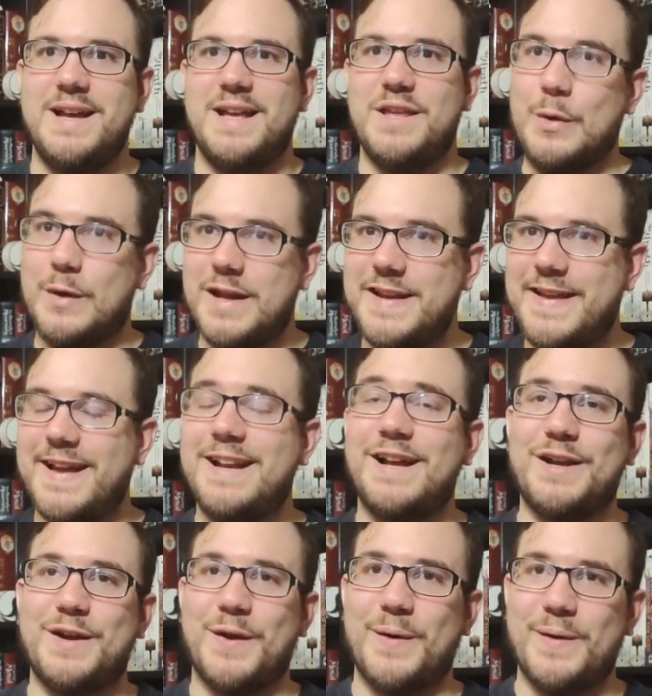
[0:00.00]
You can get a
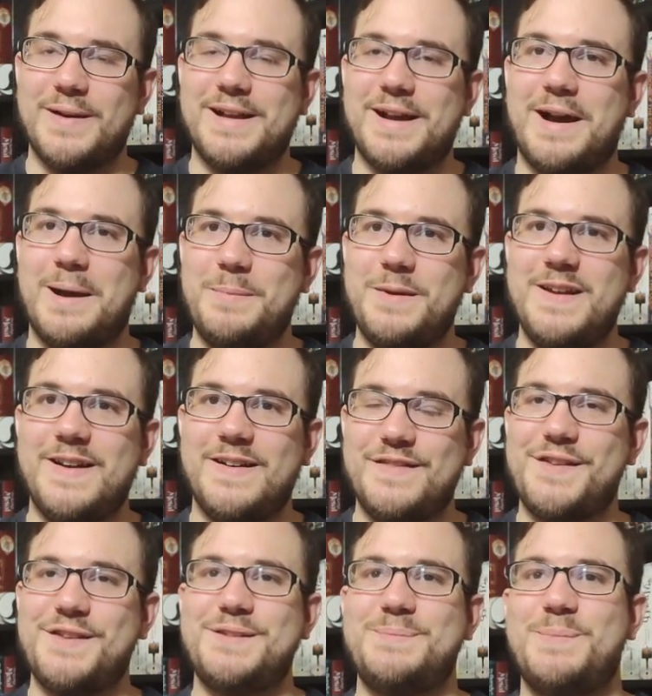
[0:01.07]
current copy of
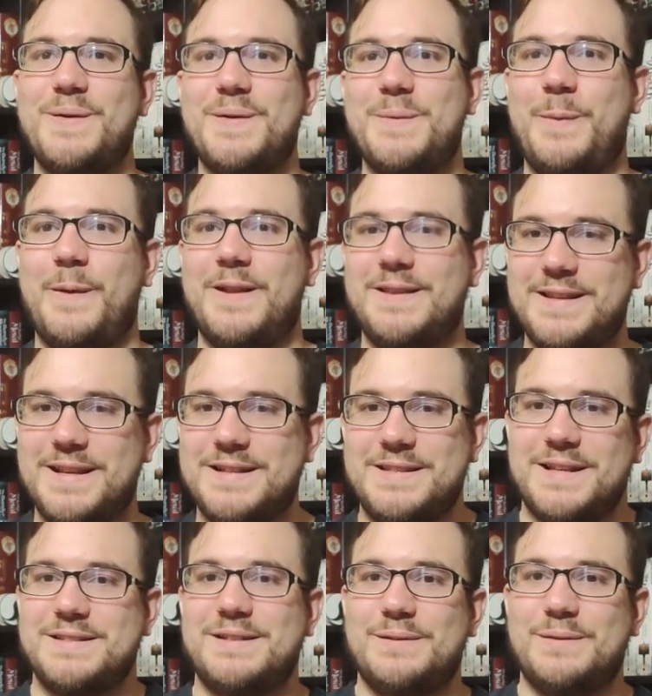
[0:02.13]
this book, but it
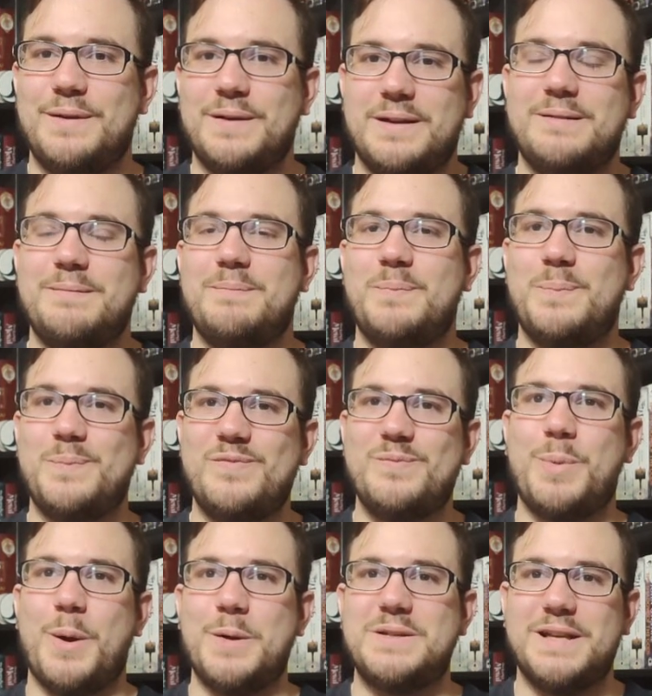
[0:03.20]
doesn't look
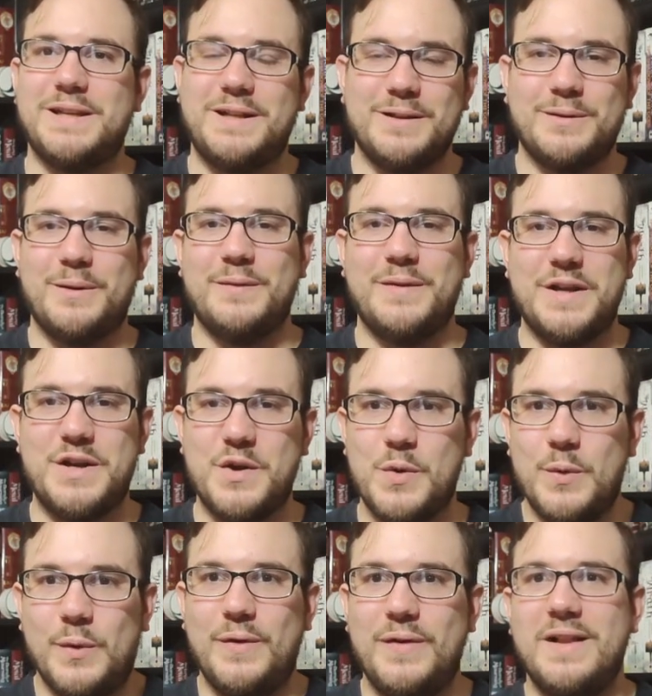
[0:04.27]
particularly
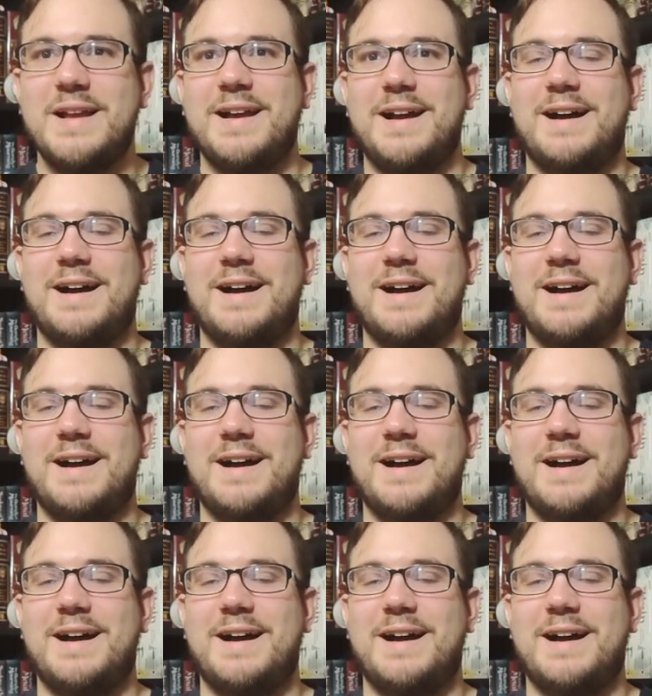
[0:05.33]
cool.